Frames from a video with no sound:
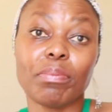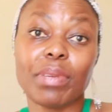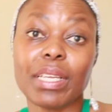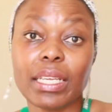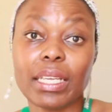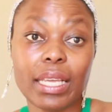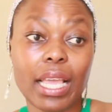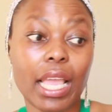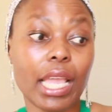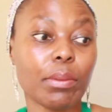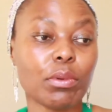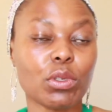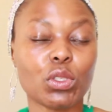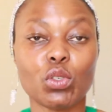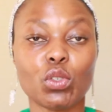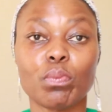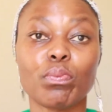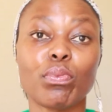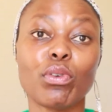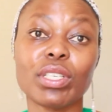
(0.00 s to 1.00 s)
being able
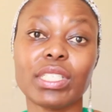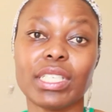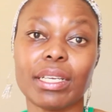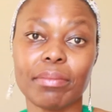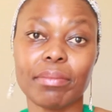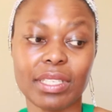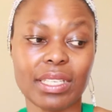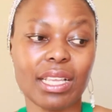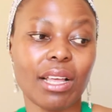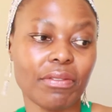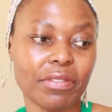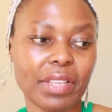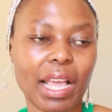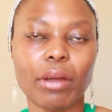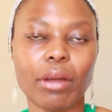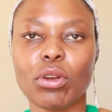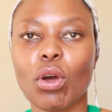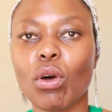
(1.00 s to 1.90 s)
to put himself down.